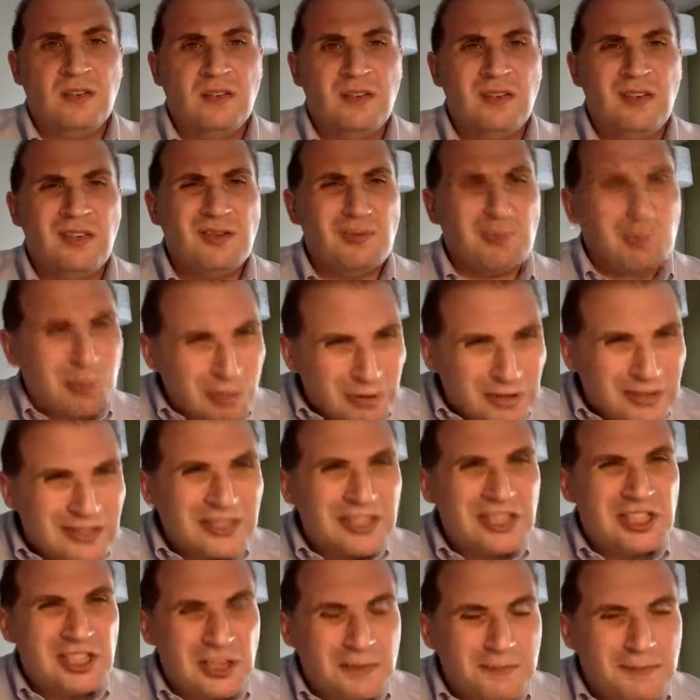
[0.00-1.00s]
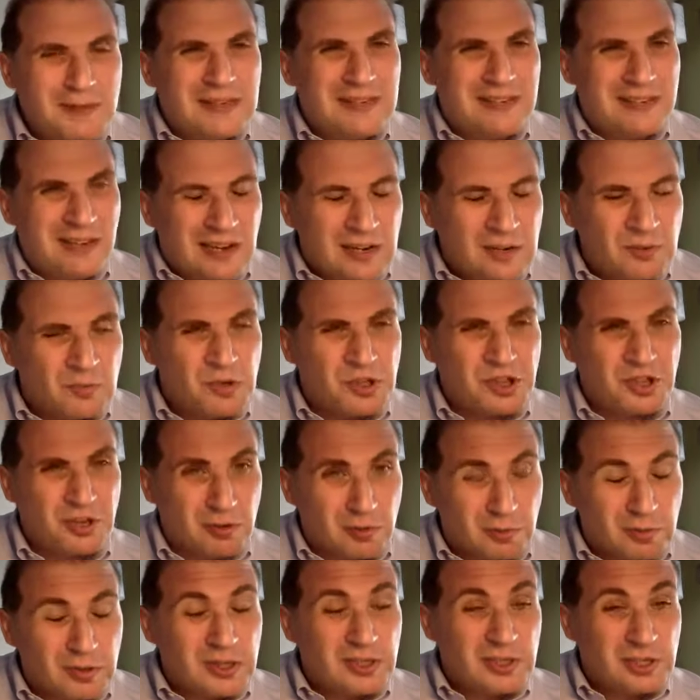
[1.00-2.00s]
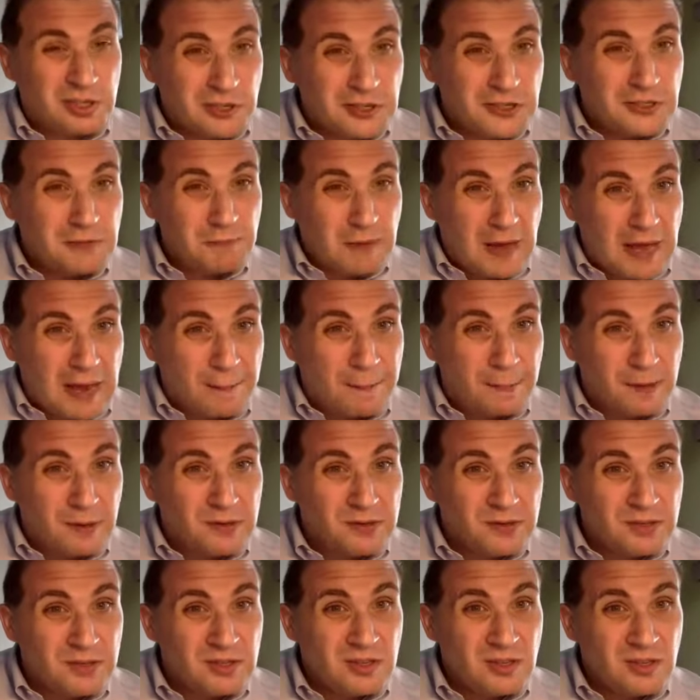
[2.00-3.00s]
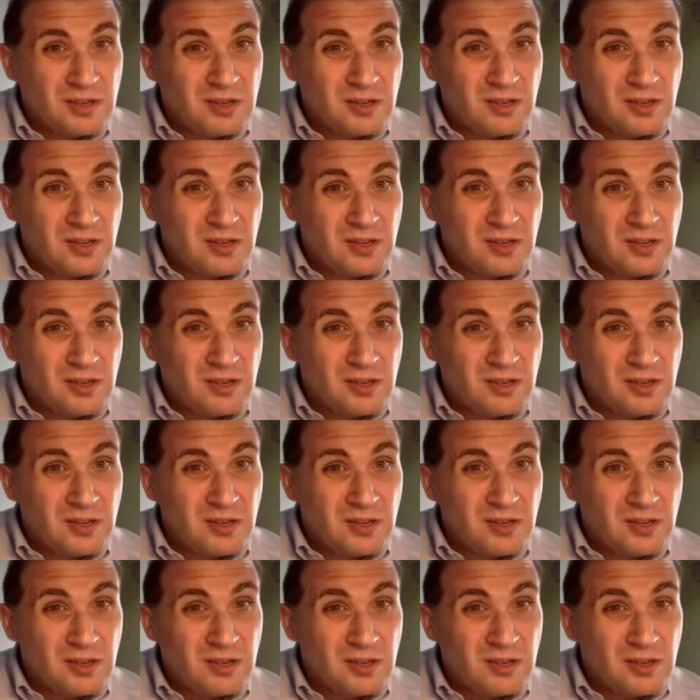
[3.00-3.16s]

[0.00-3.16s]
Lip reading: You really should be done with your research papers